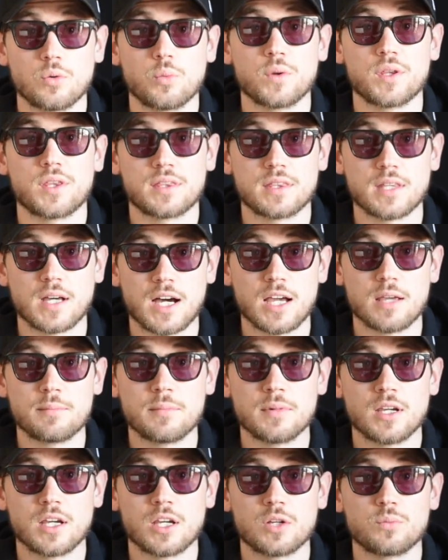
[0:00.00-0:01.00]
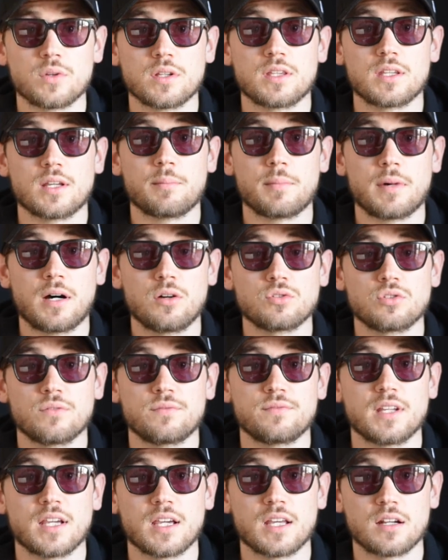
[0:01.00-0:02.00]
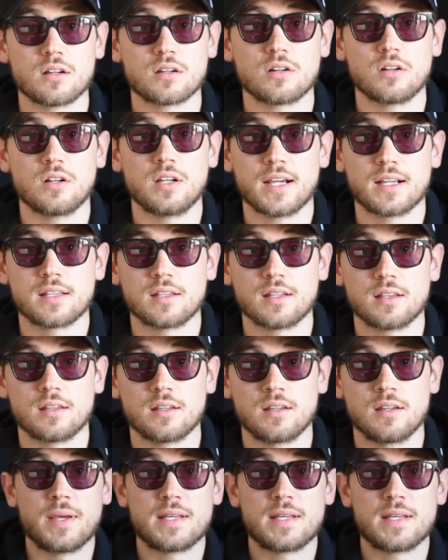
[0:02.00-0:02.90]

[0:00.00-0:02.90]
with time and with amount of data collected.